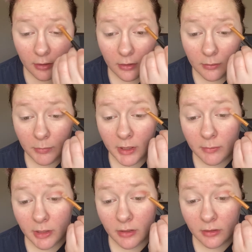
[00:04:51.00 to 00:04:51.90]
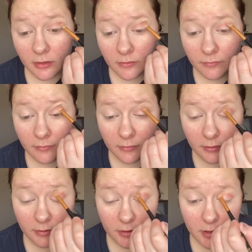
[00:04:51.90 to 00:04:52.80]
my mirror,
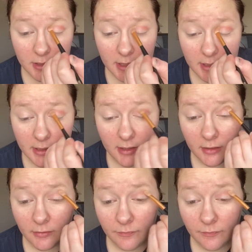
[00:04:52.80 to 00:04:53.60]
just easier.